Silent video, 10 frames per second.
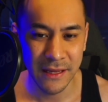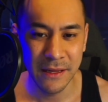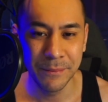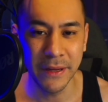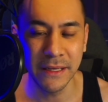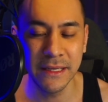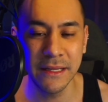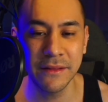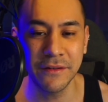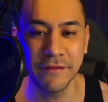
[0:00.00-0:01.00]
But
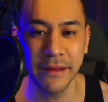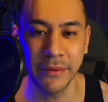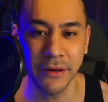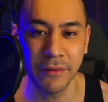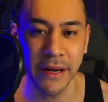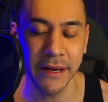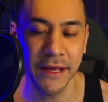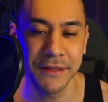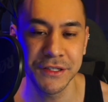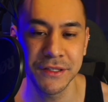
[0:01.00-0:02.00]
neither of them are great
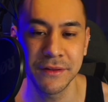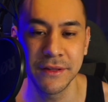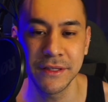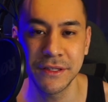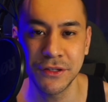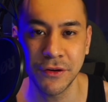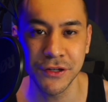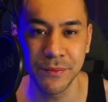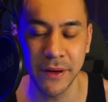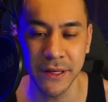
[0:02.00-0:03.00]
against this
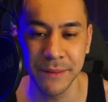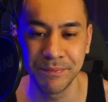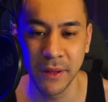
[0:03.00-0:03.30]
Charjabug,